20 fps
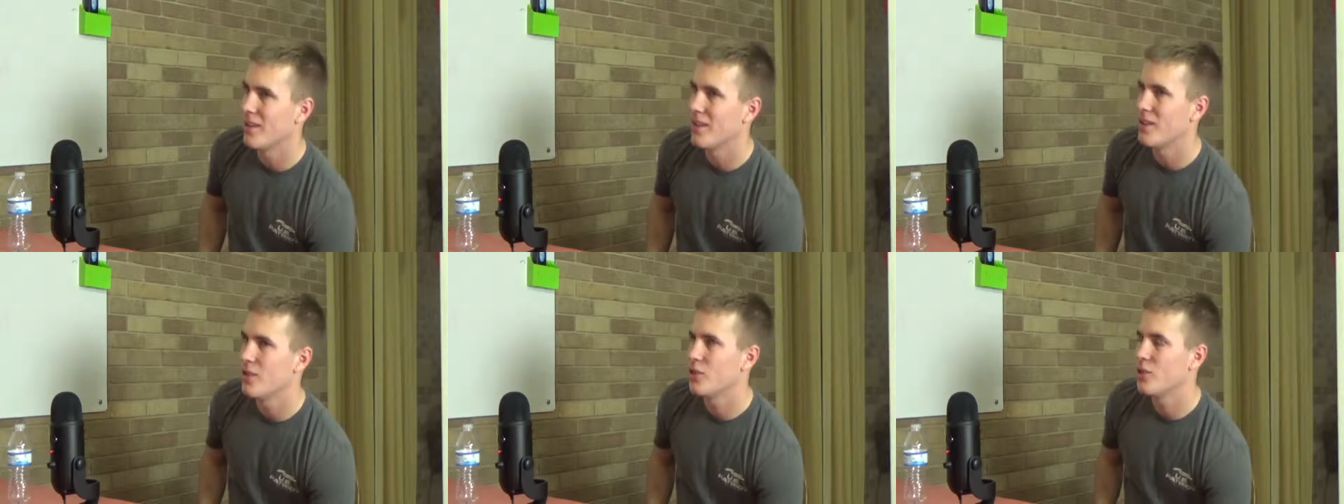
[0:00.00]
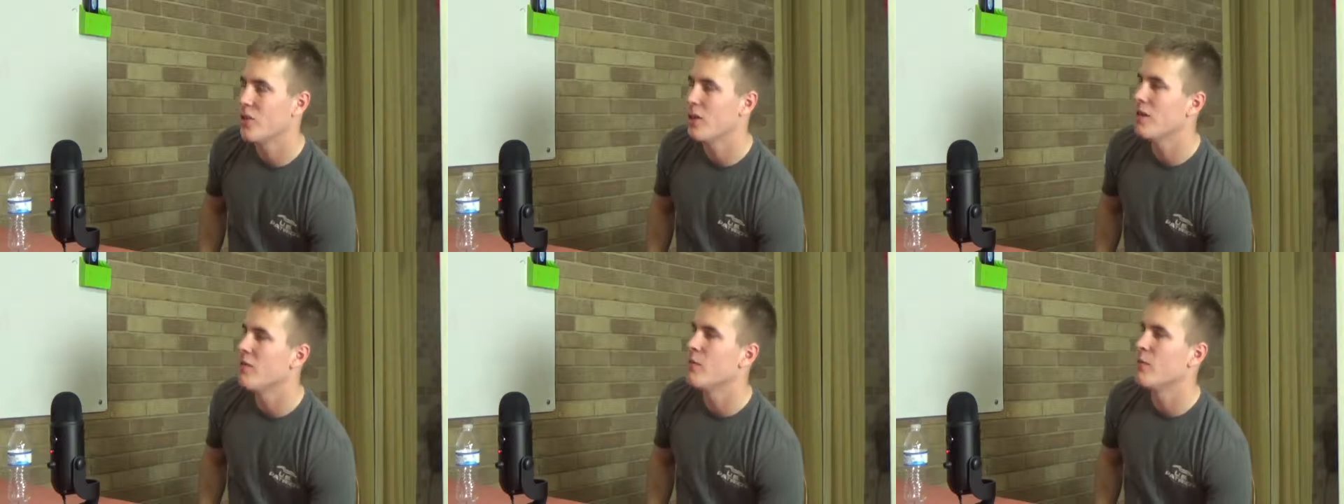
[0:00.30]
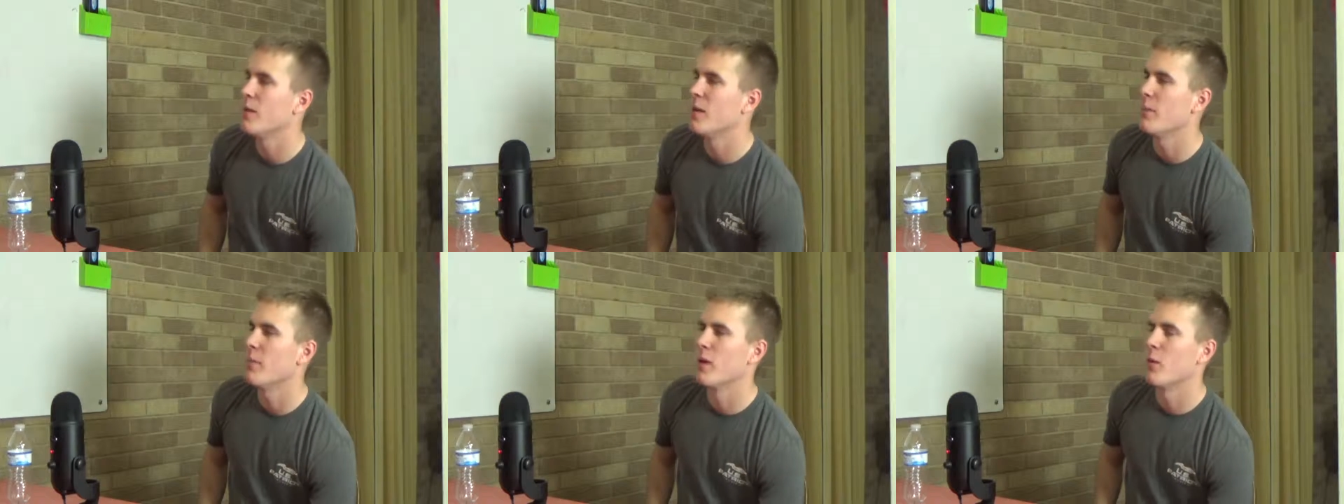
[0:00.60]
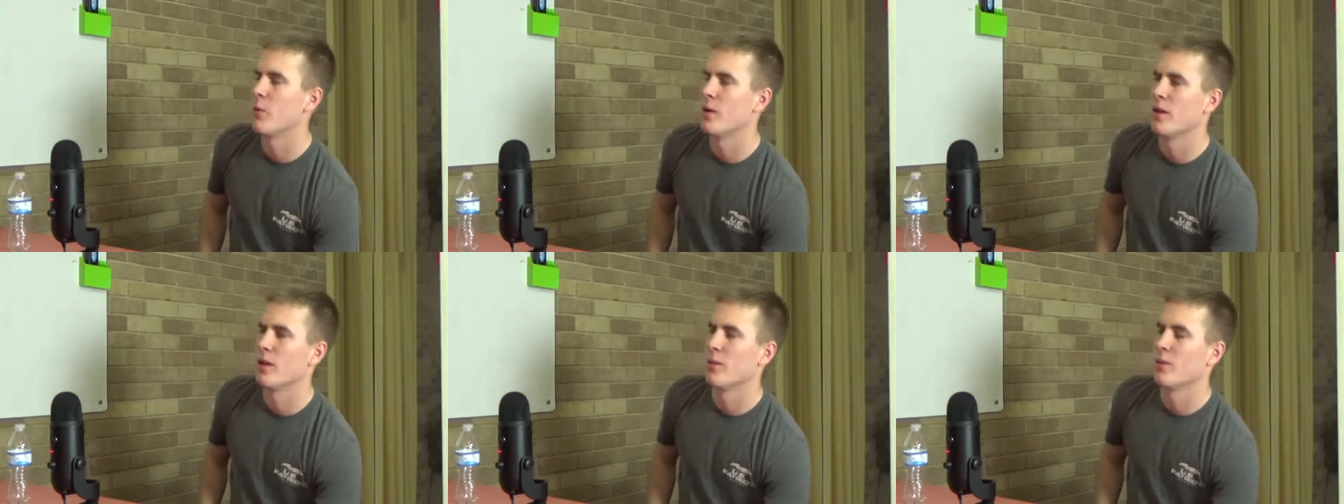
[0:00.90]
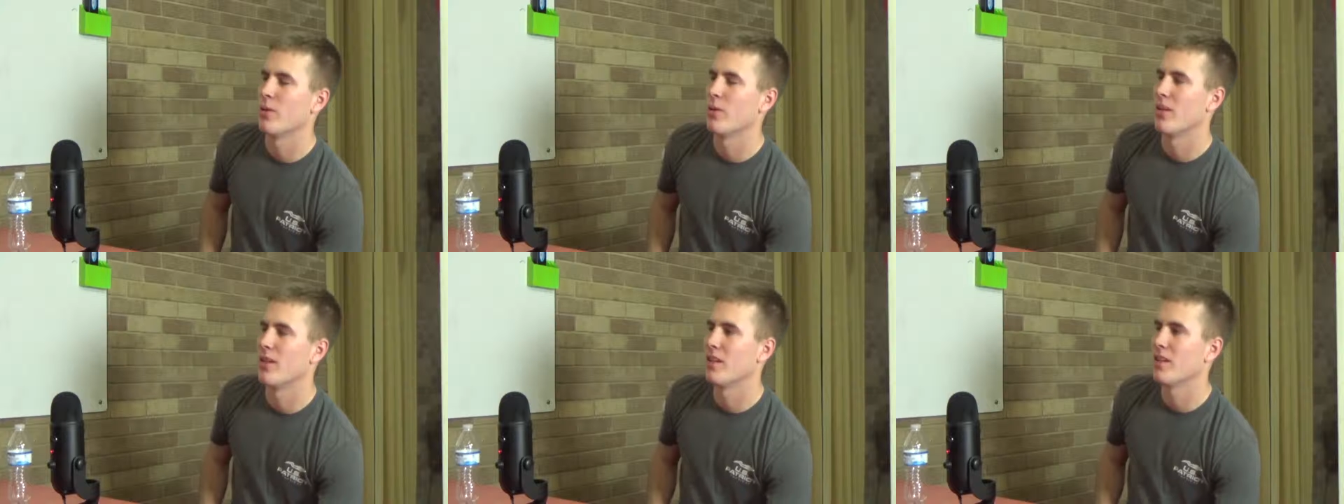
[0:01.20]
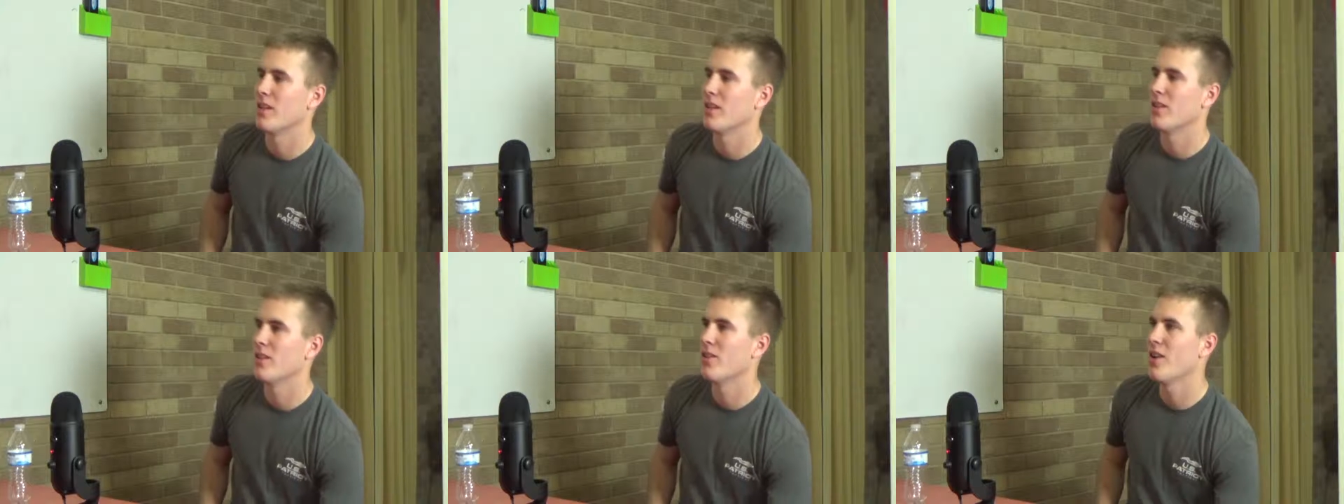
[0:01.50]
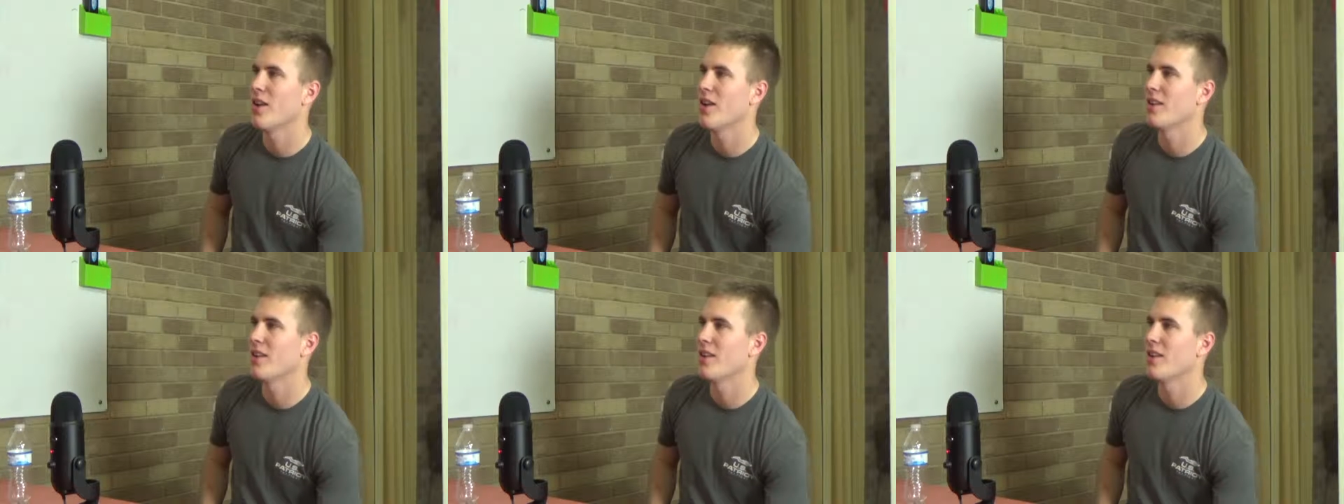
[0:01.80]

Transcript: It shouldn't even be about winning really. You're yeah.